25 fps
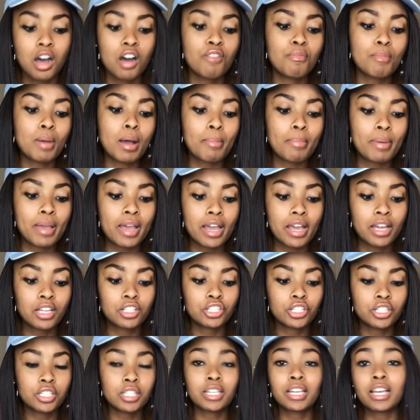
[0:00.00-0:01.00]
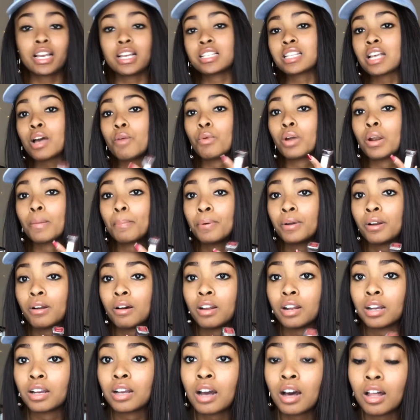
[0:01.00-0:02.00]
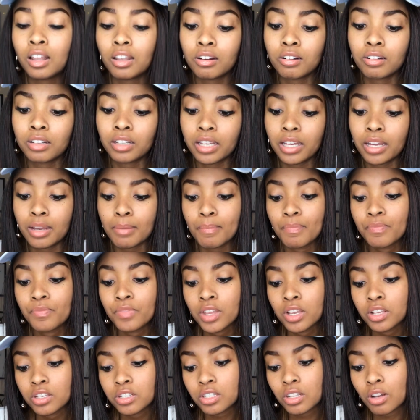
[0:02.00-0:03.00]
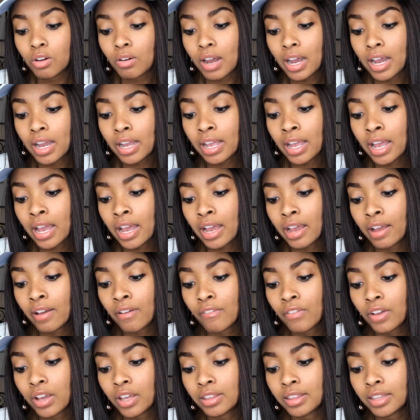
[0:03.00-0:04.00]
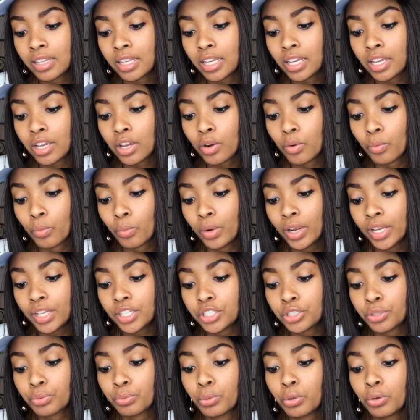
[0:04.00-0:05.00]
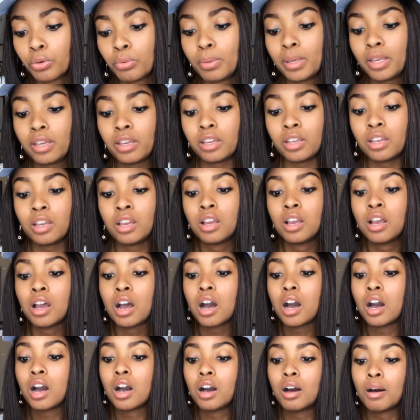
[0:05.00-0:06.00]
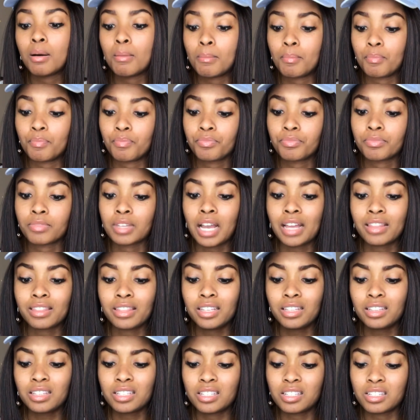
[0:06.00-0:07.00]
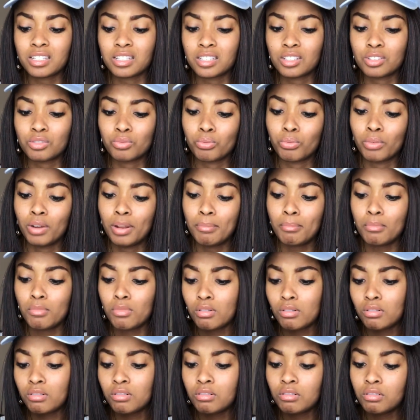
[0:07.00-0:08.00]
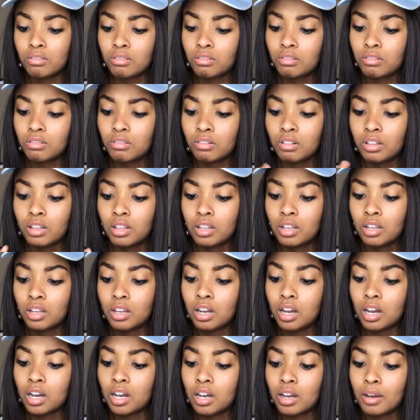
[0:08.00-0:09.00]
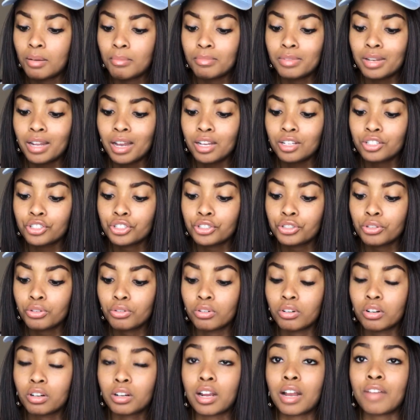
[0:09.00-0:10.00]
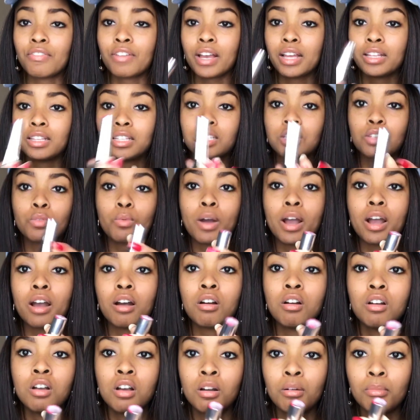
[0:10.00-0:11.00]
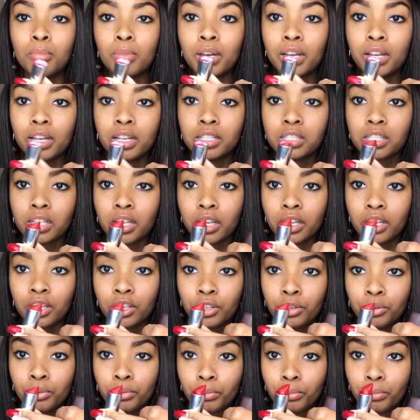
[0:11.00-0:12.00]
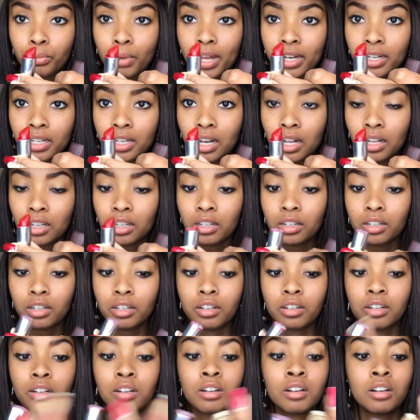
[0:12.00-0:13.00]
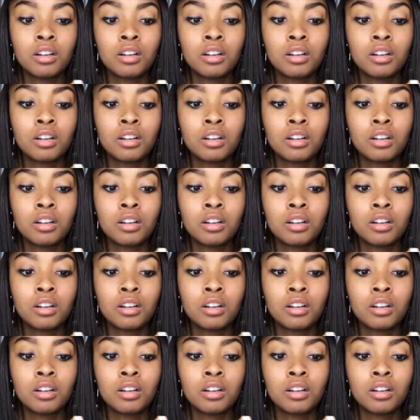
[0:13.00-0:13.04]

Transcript: of my bag just in case I want to put on a colored lip. So I have the Rich Ruby, I think this is Rimmel, not sure. I've had this a while, but it's a cute red color.